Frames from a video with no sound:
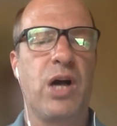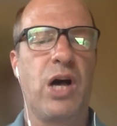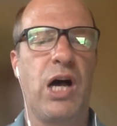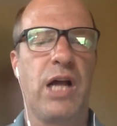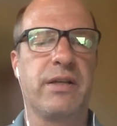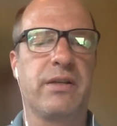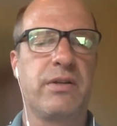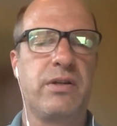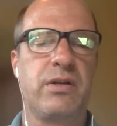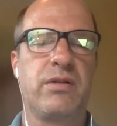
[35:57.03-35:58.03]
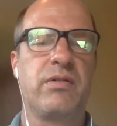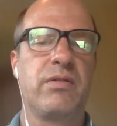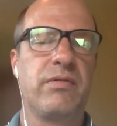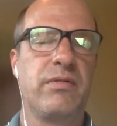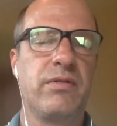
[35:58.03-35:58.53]
on
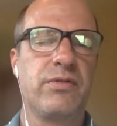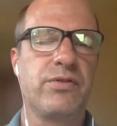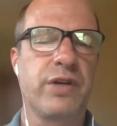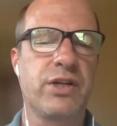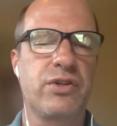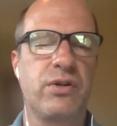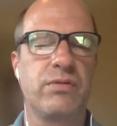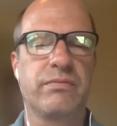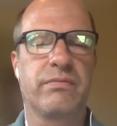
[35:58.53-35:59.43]
traditional,